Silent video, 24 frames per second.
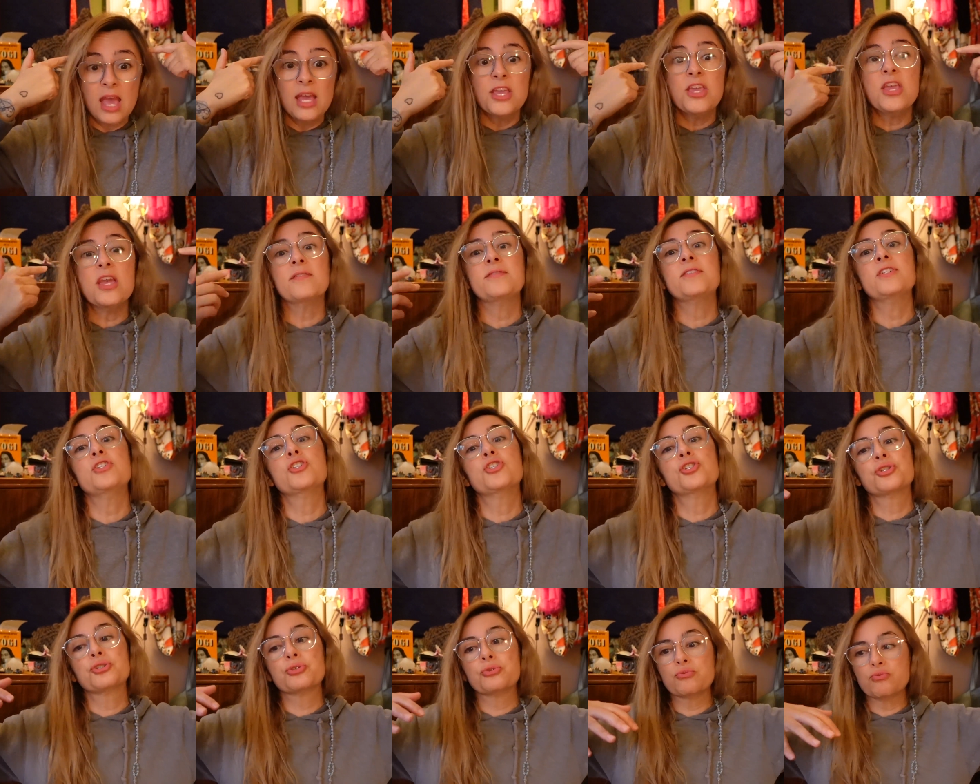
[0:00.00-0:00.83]
You have to
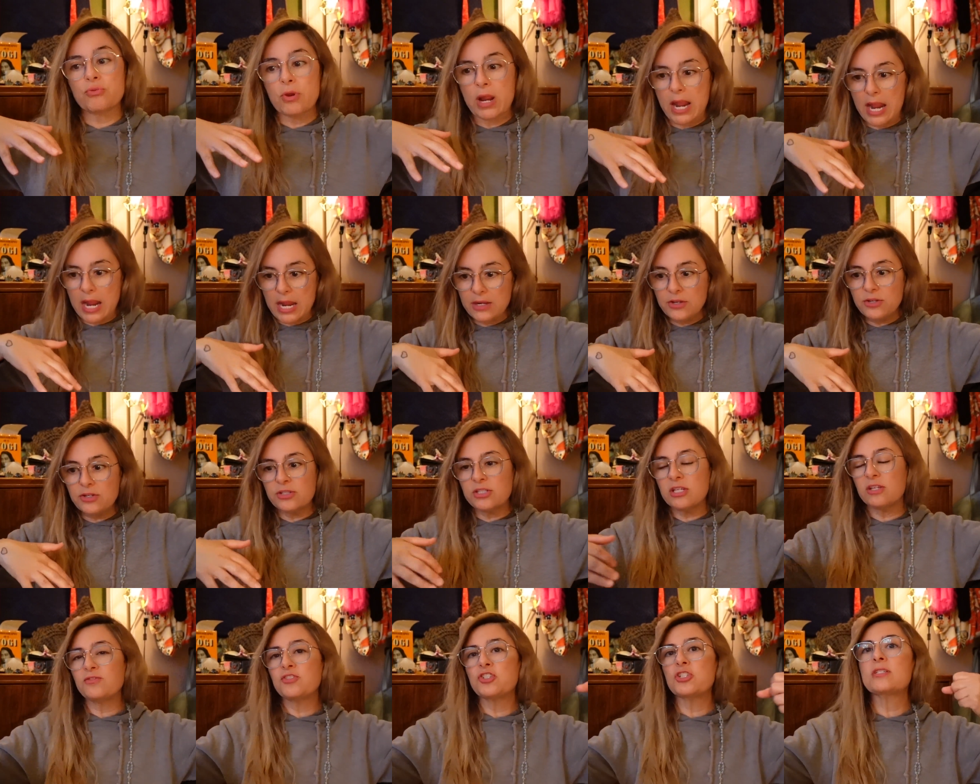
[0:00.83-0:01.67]
train
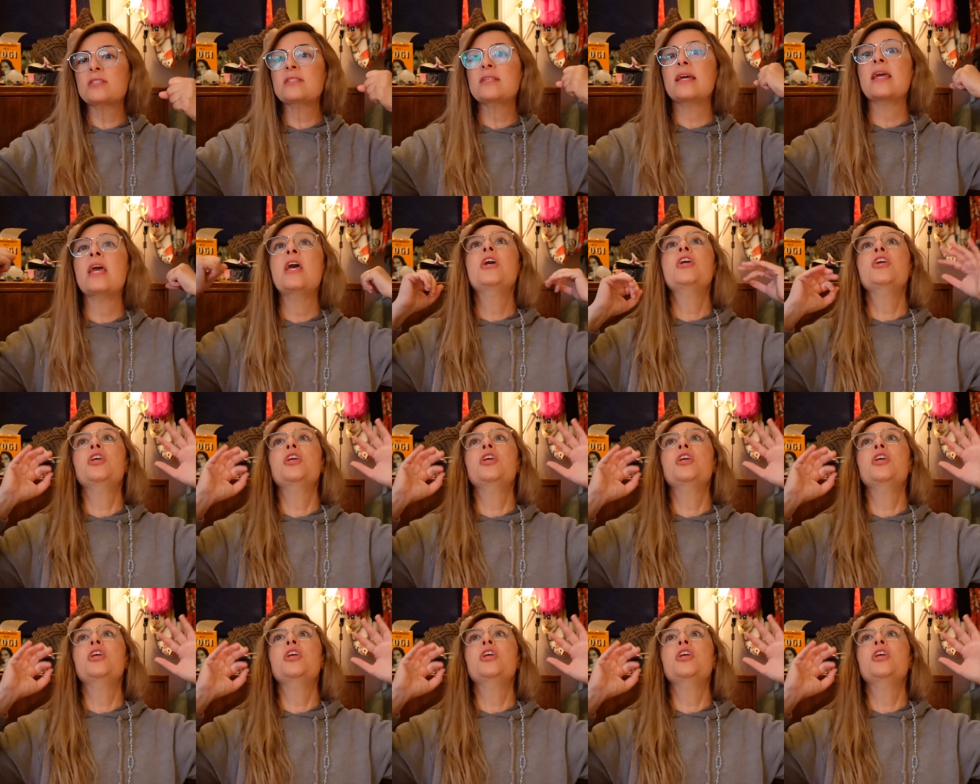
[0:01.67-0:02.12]
yourself, just like,